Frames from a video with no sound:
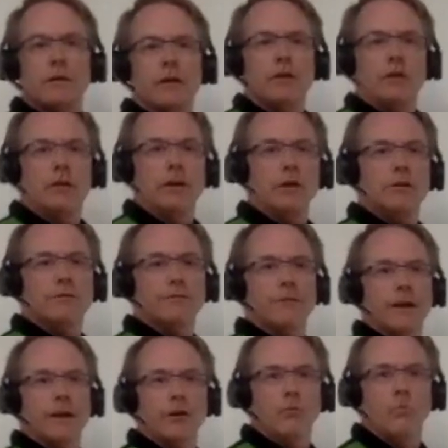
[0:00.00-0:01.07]
and you need to
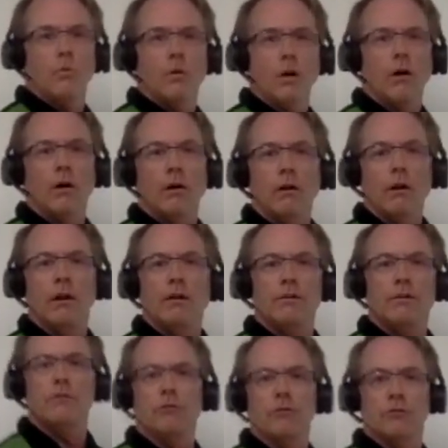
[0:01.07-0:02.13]
find a wall
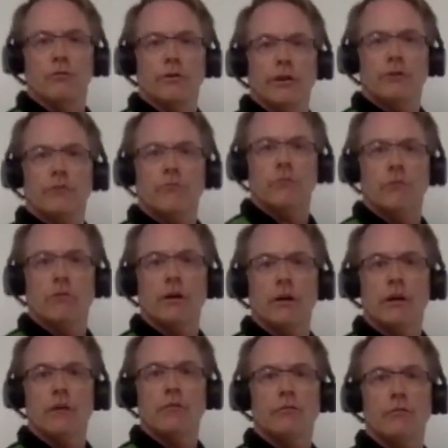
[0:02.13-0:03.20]
to do this,
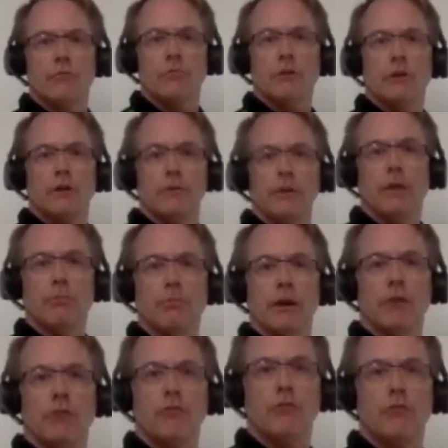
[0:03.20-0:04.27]
okay? So we're going to be up
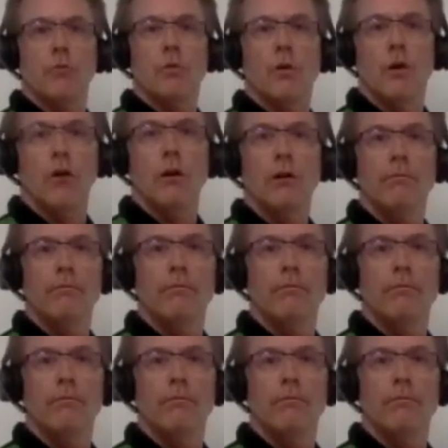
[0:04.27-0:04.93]
against a wall.